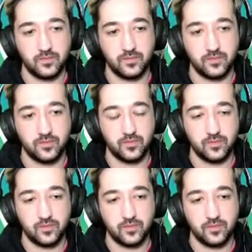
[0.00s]

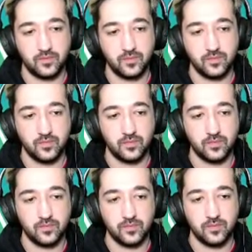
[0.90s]

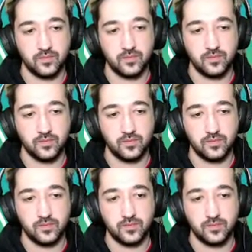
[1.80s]

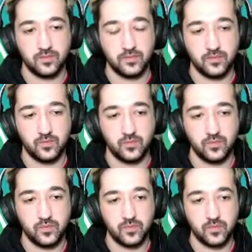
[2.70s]

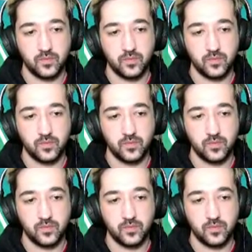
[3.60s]
No words are spoken by the person on screen.